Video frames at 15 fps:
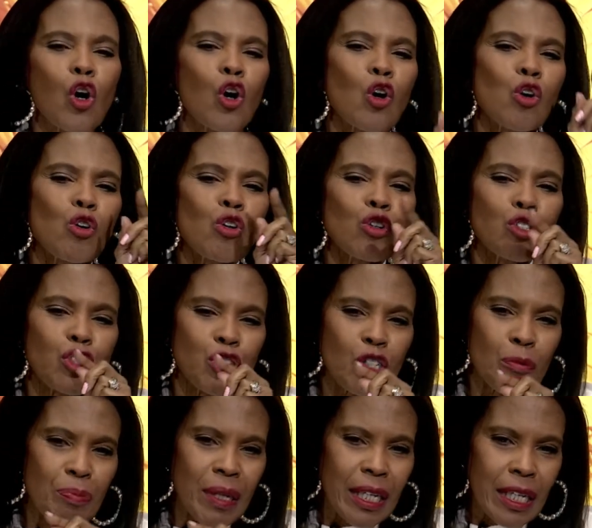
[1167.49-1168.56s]
Who
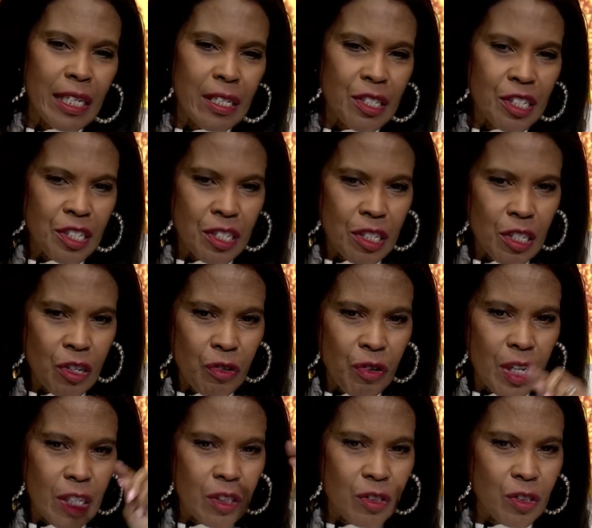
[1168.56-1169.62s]
should be
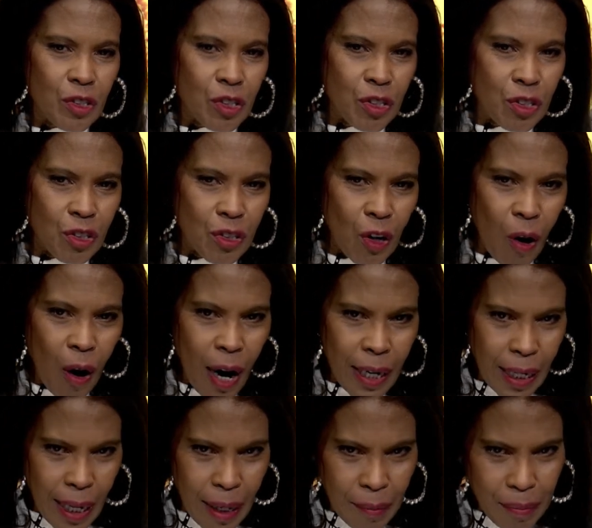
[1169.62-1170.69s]
considering to
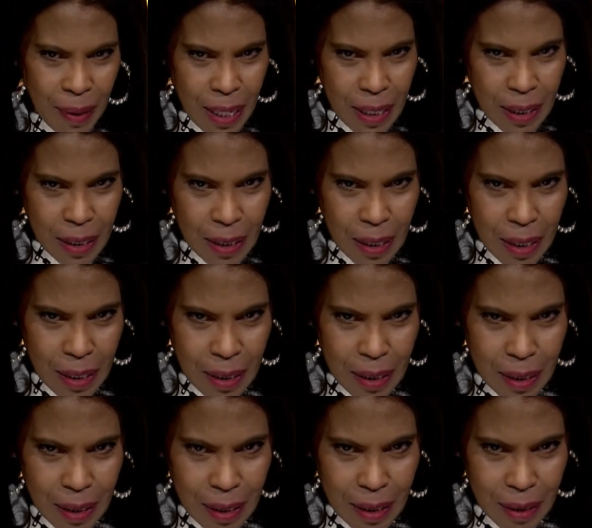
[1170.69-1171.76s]
start a
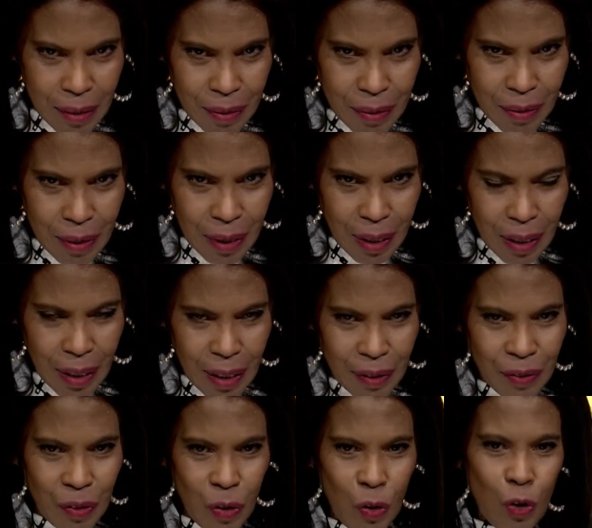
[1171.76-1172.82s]
business?
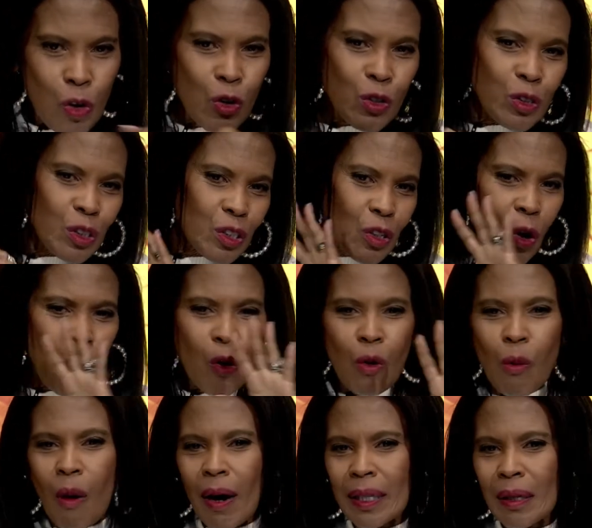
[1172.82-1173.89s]
Who
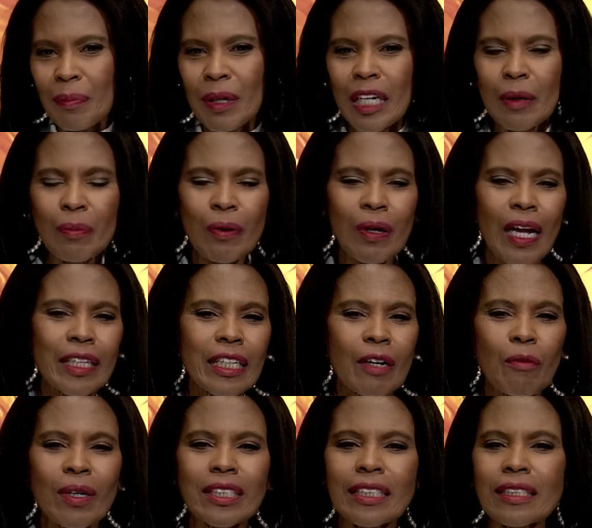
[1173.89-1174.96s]
are the people out
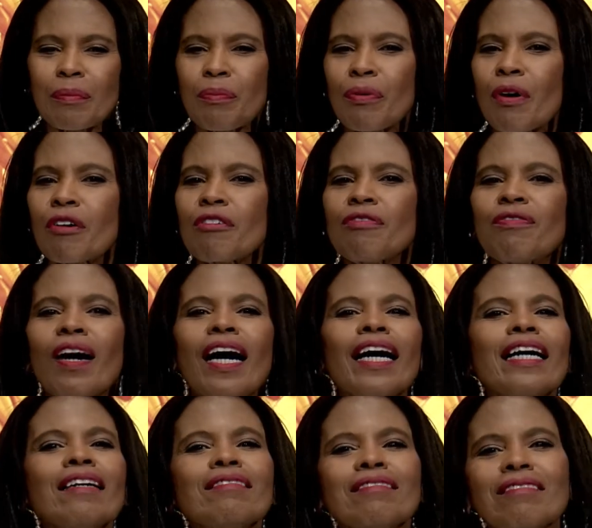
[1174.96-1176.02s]
there? What's the
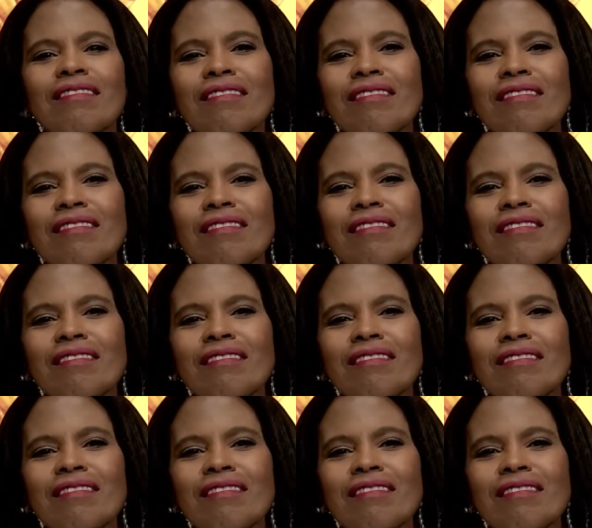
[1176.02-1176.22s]
profile?